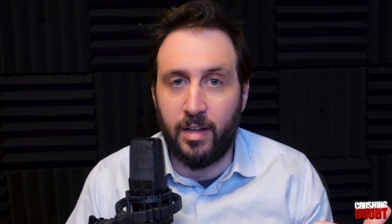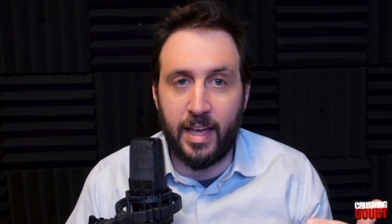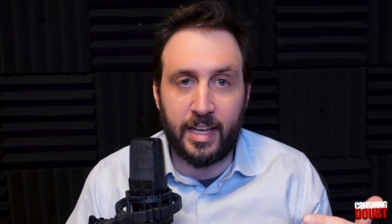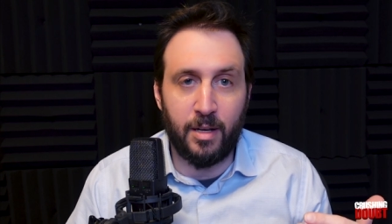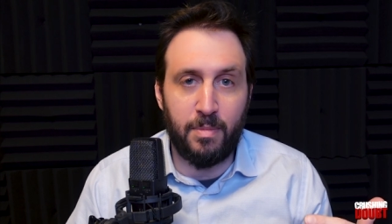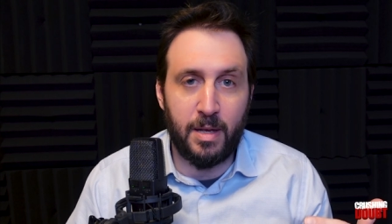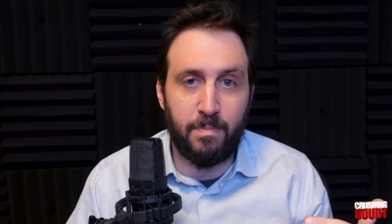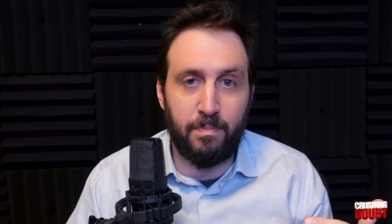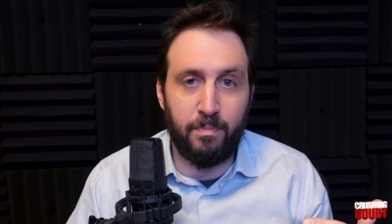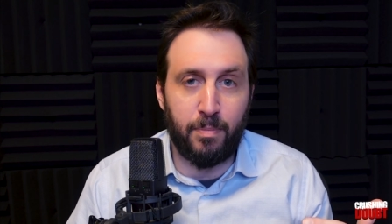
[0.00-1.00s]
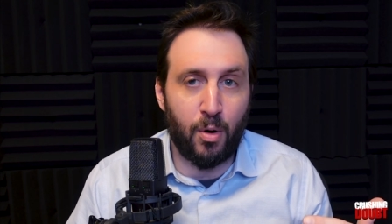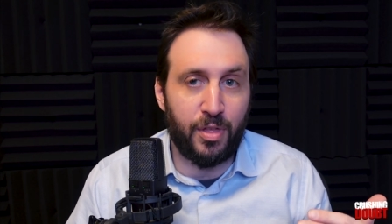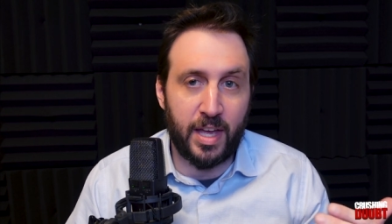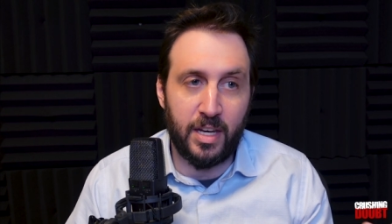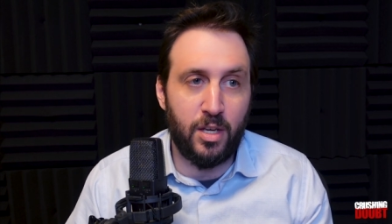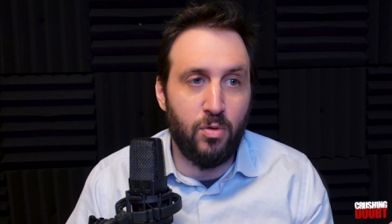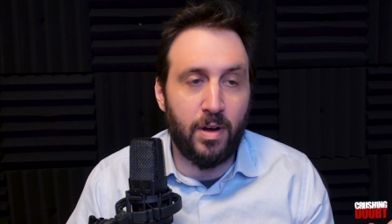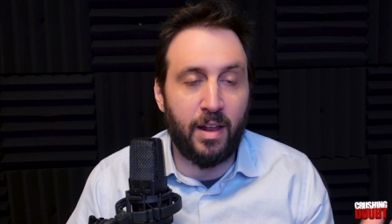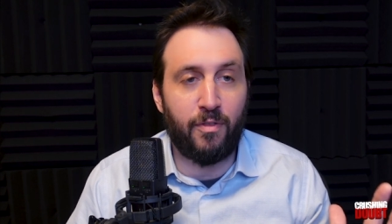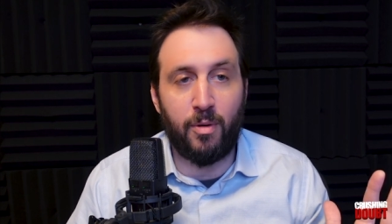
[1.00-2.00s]
It can be both in you
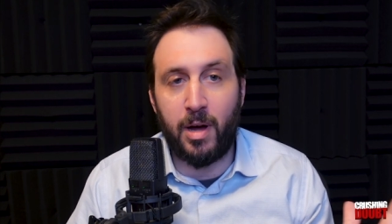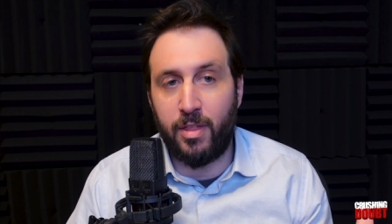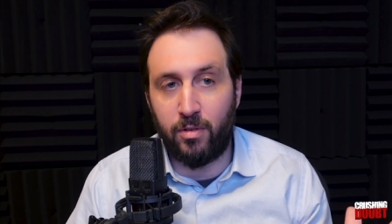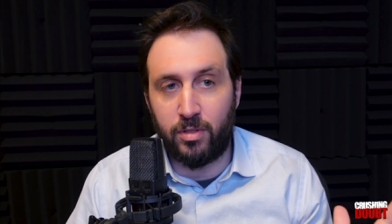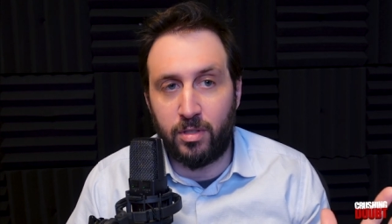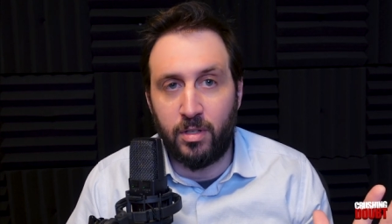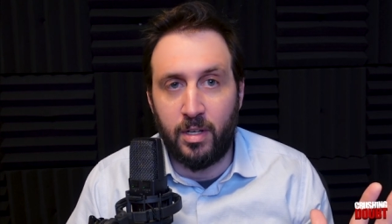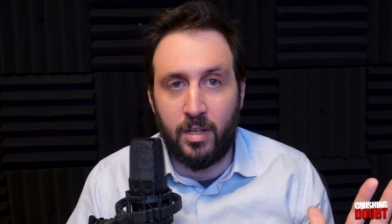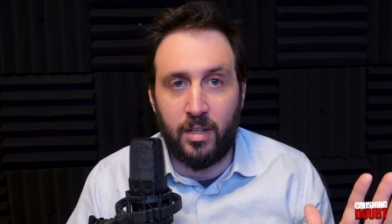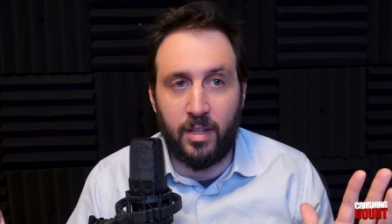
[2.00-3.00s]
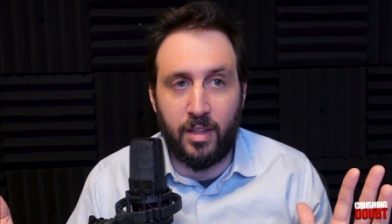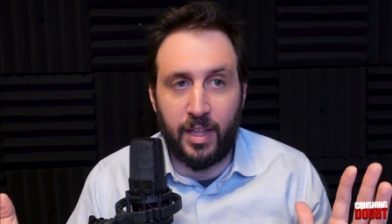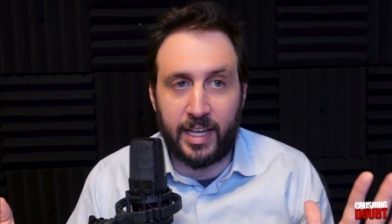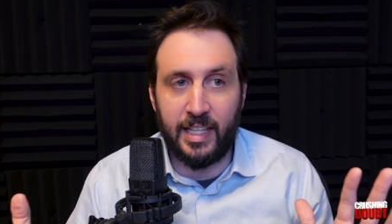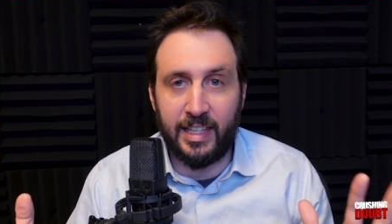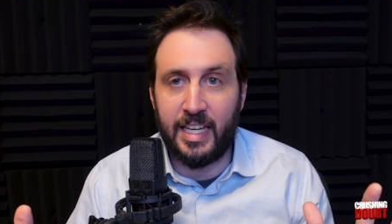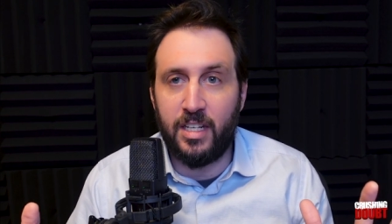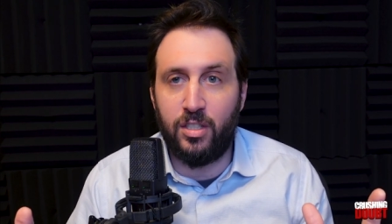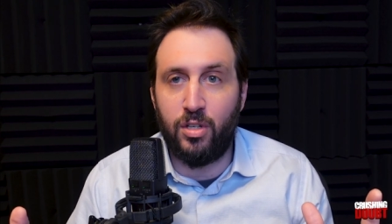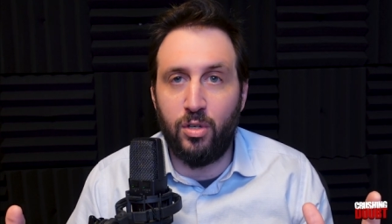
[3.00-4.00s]
and from others that can
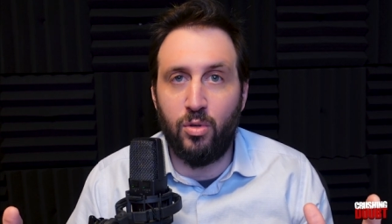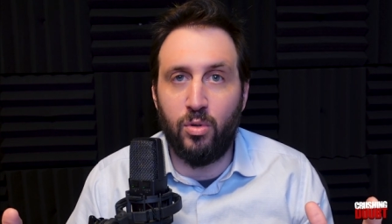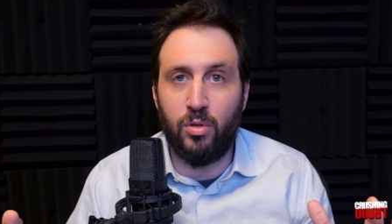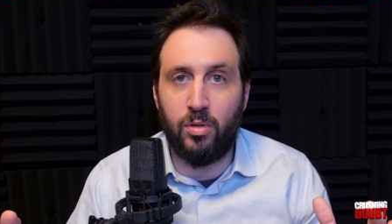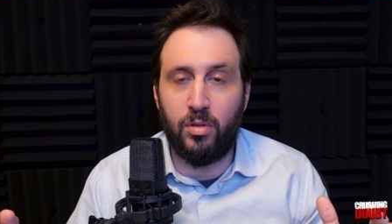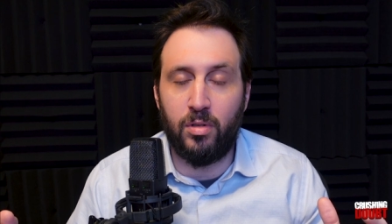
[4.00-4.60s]
lead to